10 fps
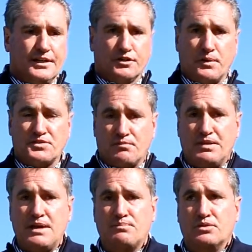groups of
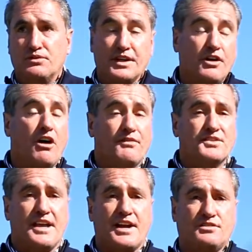people that golf
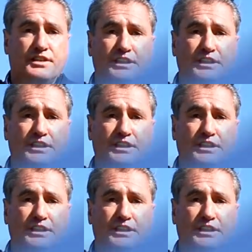is actually